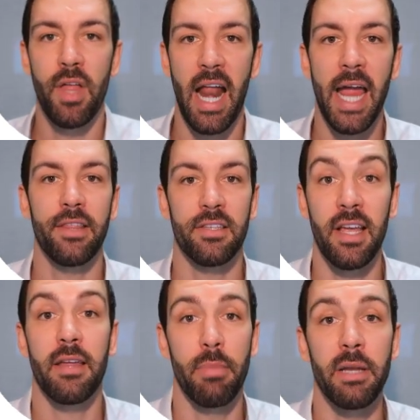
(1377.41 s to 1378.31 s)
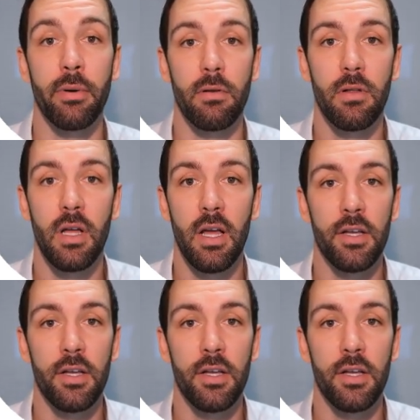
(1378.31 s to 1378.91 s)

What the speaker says: that hate the same people.